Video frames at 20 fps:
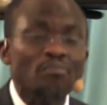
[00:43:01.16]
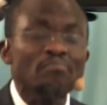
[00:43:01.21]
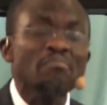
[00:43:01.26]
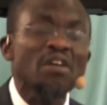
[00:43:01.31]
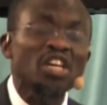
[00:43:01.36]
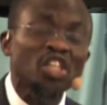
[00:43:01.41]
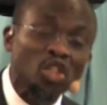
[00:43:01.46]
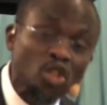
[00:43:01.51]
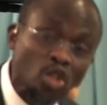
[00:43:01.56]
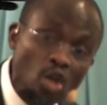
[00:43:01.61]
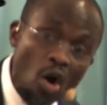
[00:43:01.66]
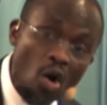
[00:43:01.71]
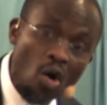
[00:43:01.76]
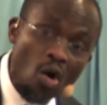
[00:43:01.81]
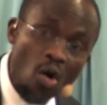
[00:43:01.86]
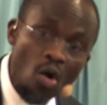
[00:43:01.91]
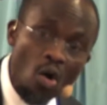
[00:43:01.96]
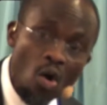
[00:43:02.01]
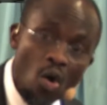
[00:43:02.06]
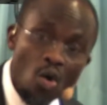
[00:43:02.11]
makes sure
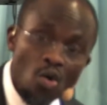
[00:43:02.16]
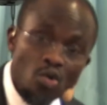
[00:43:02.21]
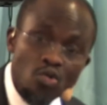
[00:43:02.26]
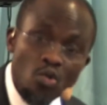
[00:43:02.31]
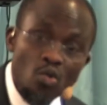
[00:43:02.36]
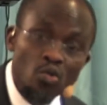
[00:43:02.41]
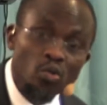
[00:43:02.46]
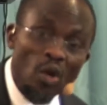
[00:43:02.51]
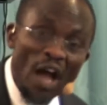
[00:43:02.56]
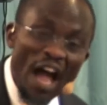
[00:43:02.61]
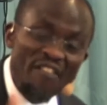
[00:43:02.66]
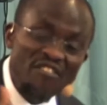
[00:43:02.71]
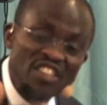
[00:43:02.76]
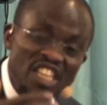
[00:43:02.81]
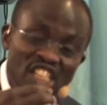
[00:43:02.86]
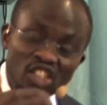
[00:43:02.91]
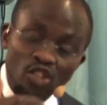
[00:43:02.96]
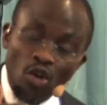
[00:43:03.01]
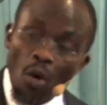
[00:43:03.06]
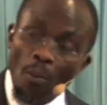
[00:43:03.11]
you have
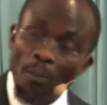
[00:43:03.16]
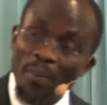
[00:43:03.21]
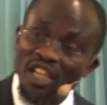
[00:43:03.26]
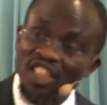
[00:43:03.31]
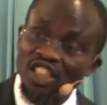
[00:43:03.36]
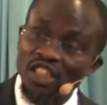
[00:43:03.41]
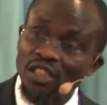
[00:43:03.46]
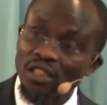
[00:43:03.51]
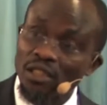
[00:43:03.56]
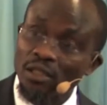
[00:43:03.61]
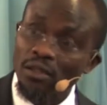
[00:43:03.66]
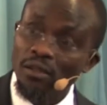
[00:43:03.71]
his compassion.